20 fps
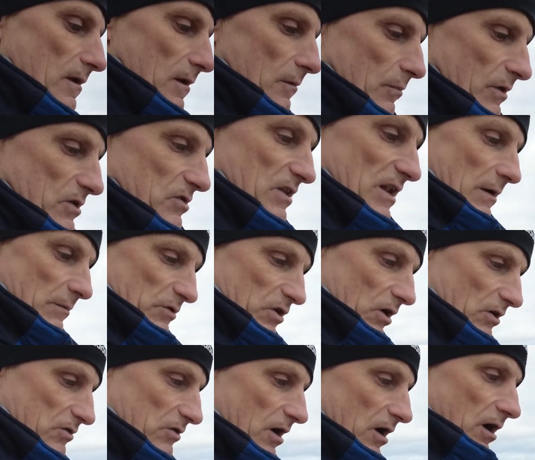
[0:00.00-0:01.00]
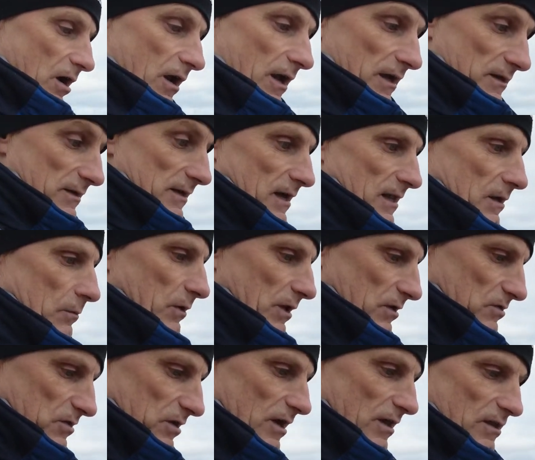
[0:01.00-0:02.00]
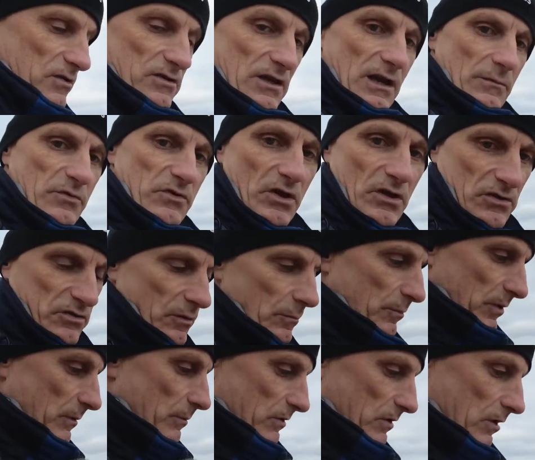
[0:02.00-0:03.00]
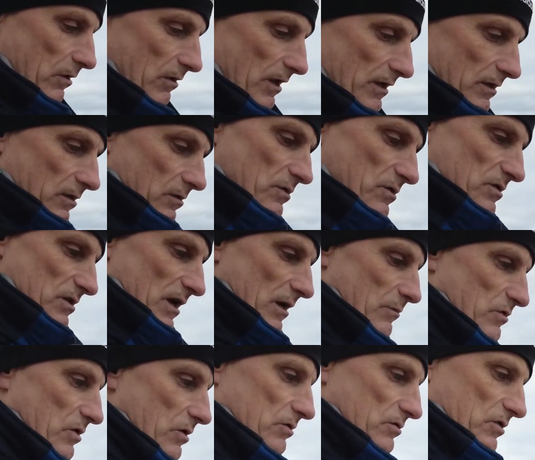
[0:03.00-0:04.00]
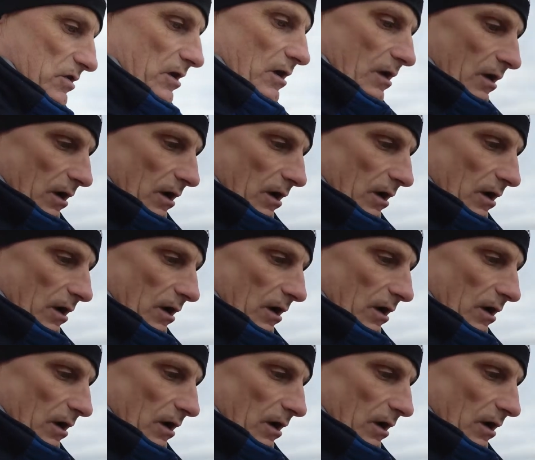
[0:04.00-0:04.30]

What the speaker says: But the snapshots are exactly what they say, the snapshots. Some people don't like doing snapshots.